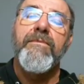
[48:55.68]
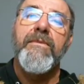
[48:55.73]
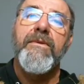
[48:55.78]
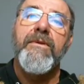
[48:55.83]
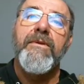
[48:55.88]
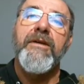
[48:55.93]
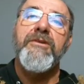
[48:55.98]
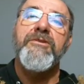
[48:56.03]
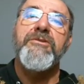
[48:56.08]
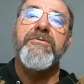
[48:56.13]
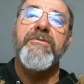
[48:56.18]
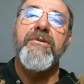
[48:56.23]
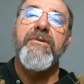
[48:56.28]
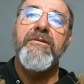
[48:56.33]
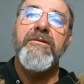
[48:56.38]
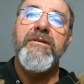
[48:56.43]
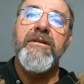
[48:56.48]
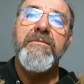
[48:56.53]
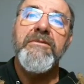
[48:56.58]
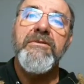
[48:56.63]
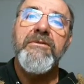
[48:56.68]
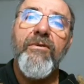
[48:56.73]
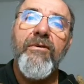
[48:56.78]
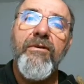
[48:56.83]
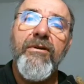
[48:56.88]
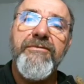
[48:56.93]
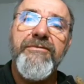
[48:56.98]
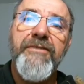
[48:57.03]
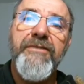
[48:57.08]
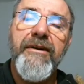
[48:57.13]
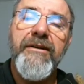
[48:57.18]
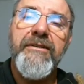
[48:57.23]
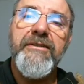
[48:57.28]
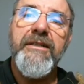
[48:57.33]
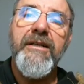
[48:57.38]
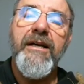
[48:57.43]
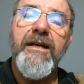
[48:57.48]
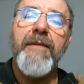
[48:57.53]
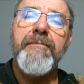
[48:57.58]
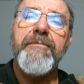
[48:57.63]
that Jerusalem's warfare is
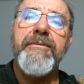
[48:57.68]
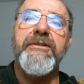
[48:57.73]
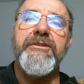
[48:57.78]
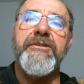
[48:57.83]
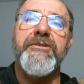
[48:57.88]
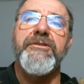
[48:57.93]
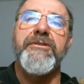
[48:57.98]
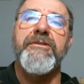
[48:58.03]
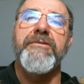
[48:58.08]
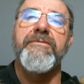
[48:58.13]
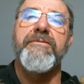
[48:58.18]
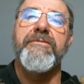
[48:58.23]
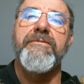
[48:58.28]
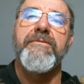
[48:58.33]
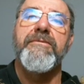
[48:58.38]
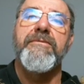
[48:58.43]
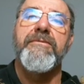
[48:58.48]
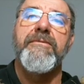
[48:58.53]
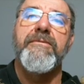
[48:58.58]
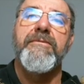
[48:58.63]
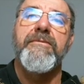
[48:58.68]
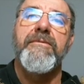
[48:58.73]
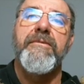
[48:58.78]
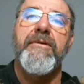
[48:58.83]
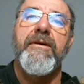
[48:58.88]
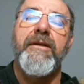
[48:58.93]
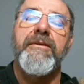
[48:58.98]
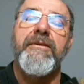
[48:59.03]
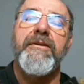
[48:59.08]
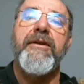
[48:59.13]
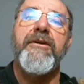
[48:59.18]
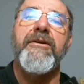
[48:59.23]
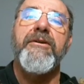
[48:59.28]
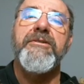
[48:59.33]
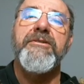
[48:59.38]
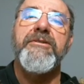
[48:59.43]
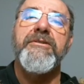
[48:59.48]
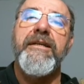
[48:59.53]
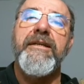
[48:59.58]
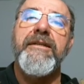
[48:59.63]
accomplished, that her
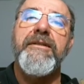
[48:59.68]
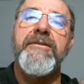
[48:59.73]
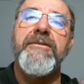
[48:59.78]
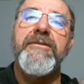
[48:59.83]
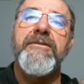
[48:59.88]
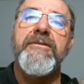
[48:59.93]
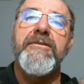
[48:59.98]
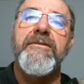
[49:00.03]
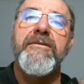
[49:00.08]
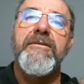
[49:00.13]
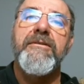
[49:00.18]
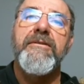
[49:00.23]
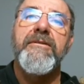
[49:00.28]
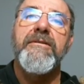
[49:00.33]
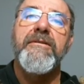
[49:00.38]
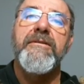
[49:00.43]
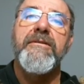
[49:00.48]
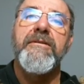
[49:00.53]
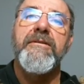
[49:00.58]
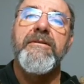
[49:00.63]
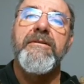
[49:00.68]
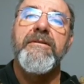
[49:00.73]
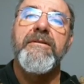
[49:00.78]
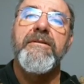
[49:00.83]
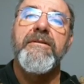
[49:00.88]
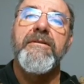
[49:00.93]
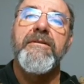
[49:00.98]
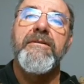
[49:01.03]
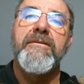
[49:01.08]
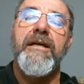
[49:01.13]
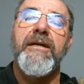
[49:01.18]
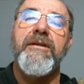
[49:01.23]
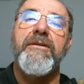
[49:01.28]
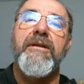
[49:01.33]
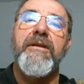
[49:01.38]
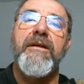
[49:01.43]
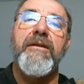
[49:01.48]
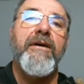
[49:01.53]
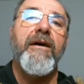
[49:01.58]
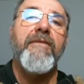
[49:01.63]
sins, that
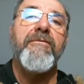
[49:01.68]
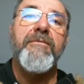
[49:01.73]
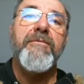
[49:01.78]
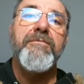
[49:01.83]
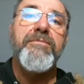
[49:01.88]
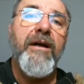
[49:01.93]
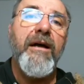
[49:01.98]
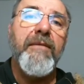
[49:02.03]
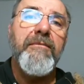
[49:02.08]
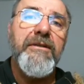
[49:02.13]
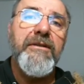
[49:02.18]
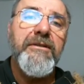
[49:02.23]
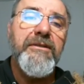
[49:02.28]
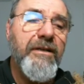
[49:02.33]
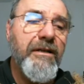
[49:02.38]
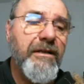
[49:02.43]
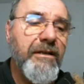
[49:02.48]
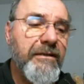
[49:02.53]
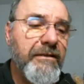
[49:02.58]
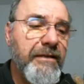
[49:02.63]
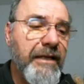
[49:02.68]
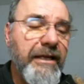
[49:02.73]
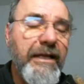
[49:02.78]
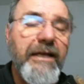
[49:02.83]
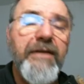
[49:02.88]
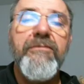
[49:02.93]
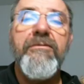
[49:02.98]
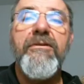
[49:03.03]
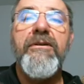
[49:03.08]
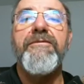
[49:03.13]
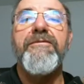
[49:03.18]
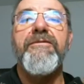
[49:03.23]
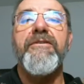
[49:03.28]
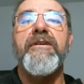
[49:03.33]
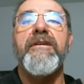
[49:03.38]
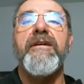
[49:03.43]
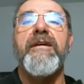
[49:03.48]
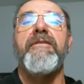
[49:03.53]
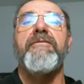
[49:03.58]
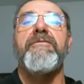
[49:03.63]
of the promise that he would
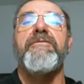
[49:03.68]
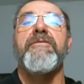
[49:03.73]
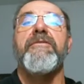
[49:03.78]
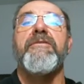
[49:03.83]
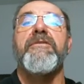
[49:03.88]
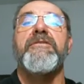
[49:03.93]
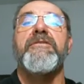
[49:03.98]
forgive the